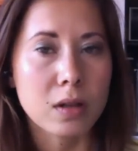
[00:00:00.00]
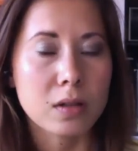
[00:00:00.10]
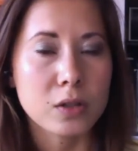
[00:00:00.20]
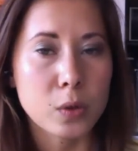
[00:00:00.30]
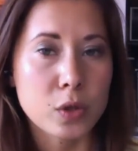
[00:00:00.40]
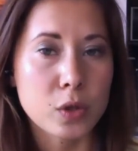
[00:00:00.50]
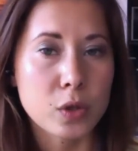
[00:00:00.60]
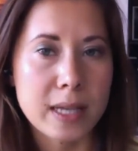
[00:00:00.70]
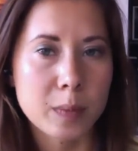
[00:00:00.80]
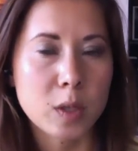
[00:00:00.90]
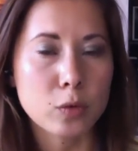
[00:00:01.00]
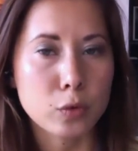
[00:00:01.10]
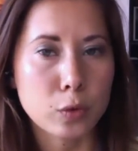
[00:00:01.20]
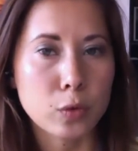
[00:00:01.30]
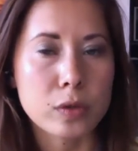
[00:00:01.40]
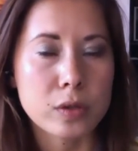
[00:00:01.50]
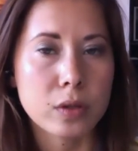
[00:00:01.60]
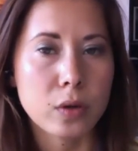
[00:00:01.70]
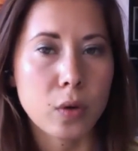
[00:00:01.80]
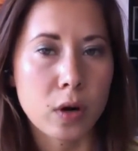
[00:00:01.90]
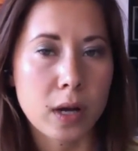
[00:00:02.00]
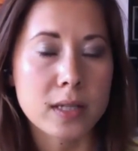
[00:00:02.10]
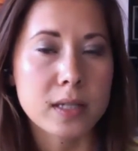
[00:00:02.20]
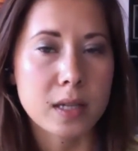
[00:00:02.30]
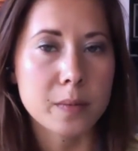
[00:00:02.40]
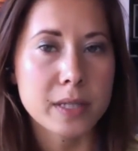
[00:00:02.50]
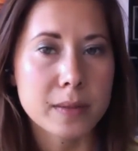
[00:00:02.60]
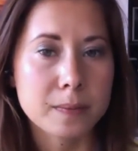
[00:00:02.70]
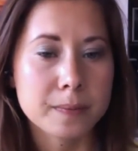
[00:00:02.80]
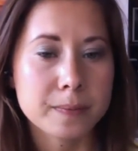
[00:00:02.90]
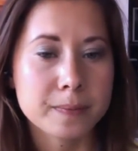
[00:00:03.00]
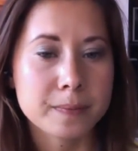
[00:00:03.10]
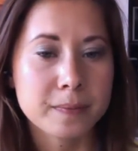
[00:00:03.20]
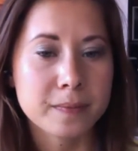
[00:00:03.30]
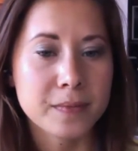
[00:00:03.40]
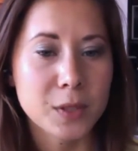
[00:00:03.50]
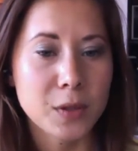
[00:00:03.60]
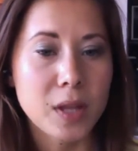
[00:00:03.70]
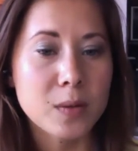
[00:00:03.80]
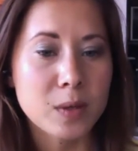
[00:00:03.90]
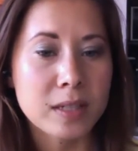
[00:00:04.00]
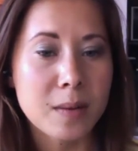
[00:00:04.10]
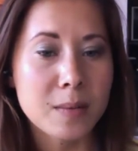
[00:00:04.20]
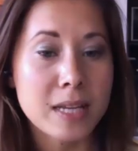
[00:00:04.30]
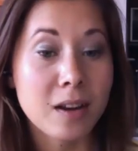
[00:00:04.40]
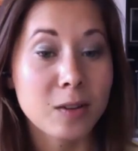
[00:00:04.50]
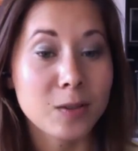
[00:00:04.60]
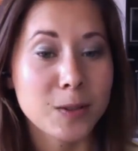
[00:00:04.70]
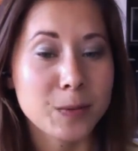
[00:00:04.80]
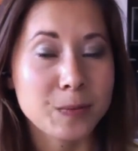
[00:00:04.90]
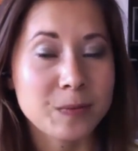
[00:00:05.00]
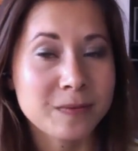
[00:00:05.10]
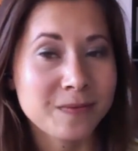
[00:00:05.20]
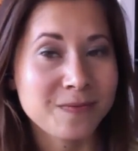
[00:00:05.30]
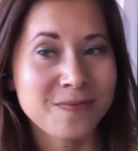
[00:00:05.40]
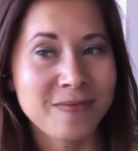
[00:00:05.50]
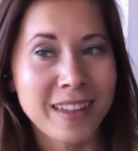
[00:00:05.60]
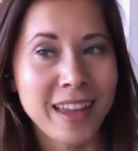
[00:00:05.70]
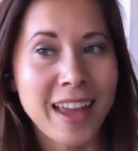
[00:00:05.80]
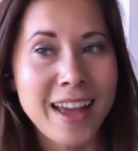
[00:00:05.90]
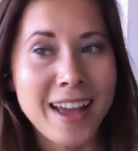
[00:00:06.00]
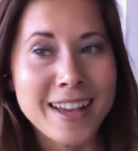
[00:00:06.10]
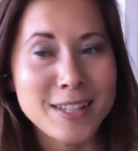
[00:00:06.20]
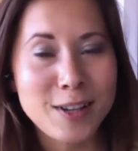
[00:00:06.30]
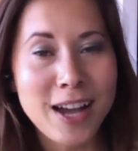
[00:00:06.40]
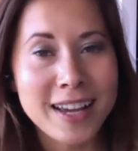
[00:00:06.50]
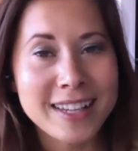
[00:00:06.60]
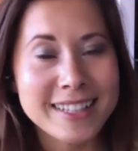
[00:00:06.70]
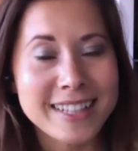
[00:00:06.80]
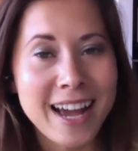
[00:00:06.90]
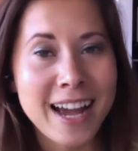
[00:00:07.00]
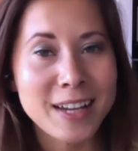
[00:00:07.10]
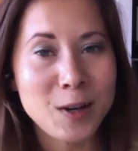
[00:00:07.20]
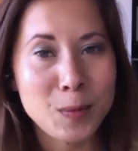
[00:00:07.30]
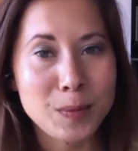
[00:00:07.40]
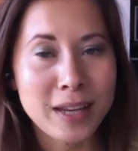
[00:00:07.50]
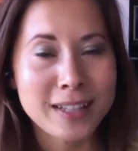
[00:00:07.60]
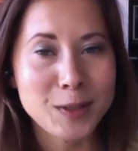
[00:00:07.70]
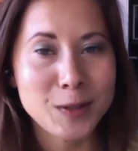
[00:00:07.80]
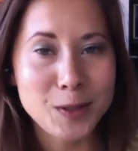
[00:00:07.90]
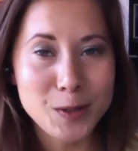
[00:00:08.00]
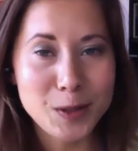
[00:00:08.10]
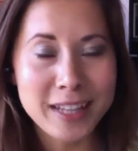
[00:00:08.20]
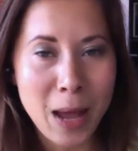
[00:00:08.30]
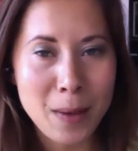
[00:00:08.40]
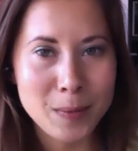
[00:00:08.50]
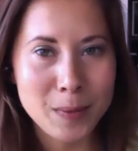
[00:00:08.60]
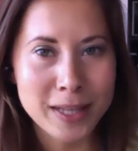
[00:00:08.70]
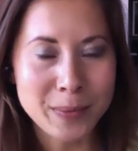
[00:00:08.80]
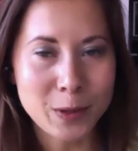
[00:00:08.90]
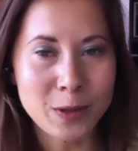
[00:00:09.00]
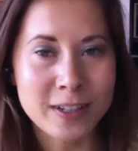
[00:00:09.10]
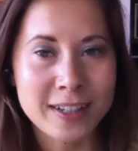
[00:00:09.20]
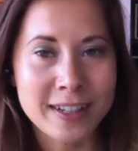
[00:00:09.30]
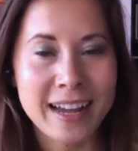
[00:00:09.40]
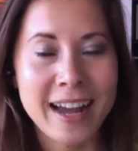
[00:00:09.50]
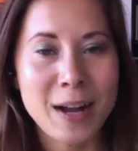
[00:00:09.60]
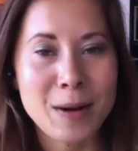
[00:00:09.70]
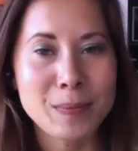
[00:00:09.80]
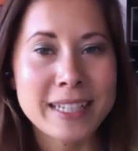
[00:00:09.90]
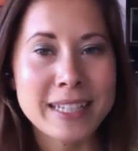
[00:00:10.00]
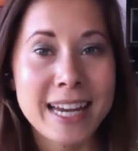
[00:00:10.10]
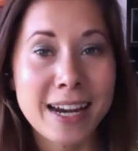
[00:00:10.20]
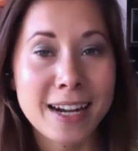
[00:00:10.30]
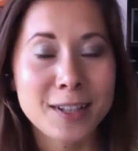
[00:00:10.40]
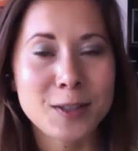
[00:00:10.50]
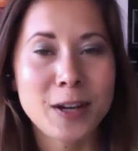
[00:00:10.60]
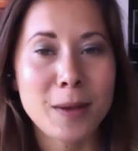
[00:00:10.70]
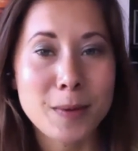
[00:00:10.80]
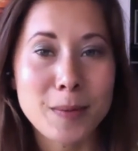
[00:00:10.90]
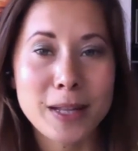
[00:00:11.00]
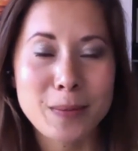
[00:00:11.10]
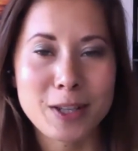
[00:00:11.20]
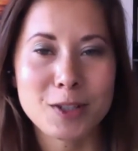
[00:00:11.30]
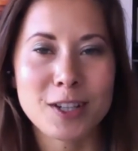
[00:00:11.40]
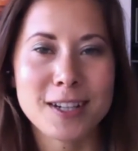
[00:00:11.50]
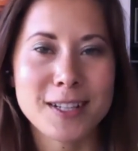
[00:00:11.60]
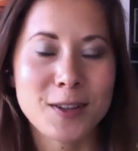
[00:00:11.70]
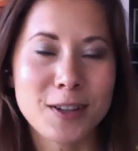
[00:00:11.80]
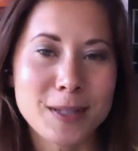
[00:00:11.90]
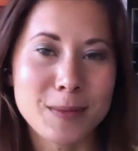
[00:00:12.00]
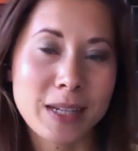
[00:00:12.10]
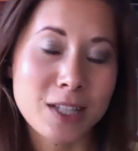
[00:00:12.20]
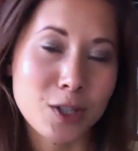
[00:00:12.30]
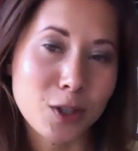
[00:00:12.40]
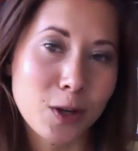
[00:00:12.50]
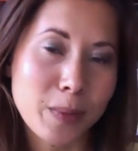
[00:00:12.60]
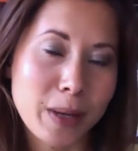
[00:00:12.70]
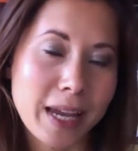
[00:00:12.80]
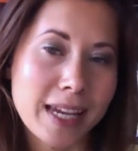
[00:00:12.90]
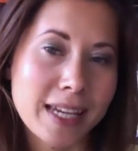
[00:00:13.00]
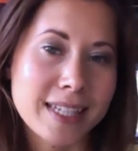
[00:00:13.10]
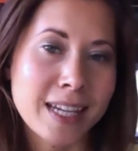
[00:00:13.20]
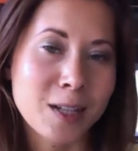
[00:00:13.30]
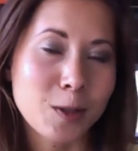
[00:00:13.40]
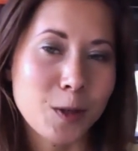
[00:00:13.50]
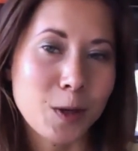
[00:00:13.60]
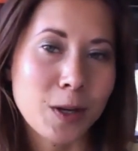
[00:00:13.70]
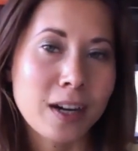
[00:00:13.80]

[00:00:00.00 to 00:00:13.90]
socially accepted rules or customs? So that's what it comes down to. So guys, I hope that you enjoy the Happy Belly book. Please share your Happy Belly pictures on Spinach and Yoga page and on your